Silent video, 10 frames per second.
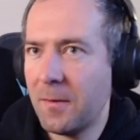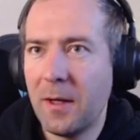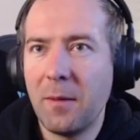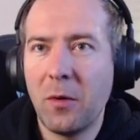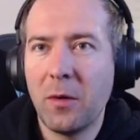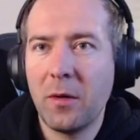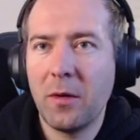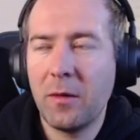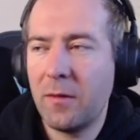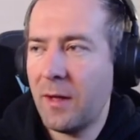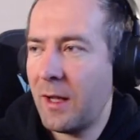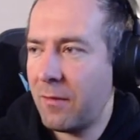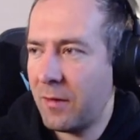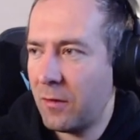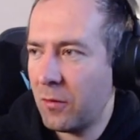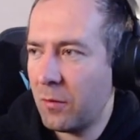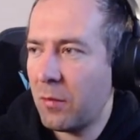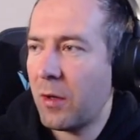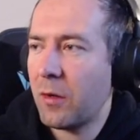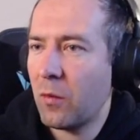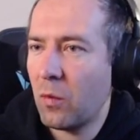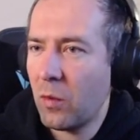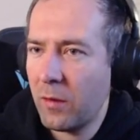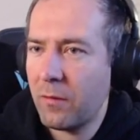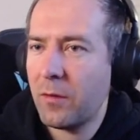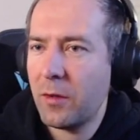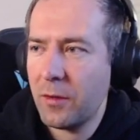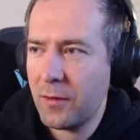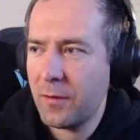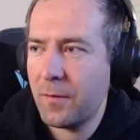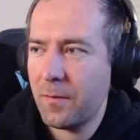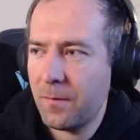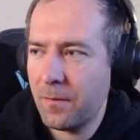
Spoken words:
I'm gonna dive into part 1 first.